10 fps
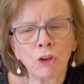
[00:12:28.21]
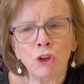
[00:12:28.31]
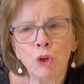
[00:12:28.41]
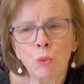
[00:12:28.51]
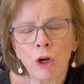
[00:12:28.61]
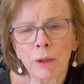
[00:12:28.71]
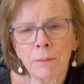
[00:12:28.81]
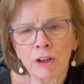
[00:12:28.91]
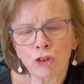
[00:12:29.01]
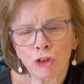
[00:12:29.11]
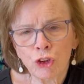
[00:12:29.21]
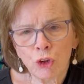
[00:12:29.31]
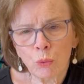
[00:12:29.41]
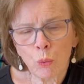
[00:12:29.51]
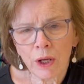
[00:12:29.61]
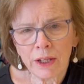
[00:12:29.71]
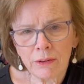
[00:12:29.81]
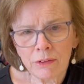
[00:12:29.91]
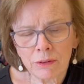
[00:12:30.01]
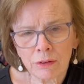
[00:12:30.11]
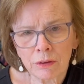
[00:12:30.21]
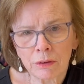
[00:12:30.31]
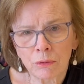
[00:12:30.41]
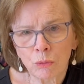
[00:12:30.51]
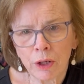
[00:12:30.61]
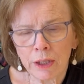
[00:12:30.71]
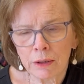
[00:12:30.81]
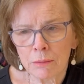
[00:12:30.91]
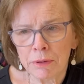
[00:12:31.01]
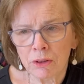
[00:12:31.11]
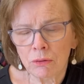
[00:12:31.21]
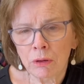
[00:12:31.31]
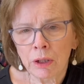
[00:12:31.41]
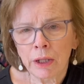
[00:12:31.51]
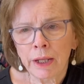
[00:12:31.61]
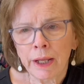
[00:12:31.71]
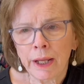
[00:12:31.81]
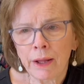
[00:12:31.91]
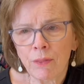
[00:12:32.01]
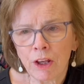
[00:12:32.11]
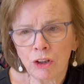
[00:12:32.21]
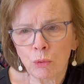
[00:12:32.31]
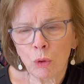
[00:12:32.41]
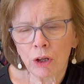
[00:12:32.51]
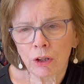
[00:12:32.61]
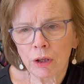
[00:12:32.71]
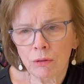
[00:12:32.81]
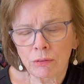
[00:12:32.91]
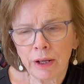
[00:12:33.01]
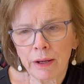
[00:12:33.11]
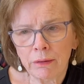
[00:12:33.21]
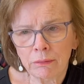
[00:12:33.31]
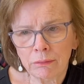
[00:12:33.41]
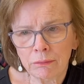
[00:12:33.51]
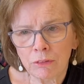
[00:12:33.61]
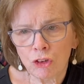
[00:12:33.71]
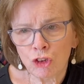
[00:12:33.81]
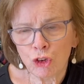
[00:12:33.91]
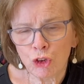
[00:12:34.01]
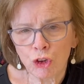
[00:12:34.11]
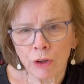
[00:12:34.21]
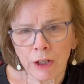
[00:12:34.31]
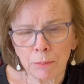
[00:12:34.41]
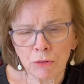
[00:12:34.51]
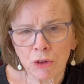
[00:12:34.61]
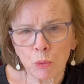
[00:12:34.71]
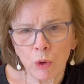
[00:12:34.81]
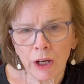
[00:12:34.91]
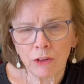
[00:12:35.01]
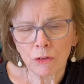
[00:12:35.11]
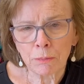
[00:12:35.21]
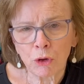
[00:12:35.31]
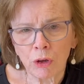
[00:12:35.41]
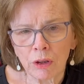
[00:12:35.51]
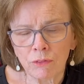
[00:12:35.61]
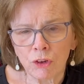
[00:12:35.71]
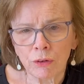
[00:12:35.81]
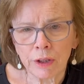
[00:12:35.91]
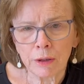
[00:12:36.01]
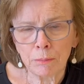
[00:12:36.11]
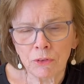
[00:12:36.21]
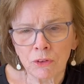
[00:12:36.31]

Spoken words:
You want to measure your waist right at the middle, and then you want to go down to your hips, the widest part of your hips.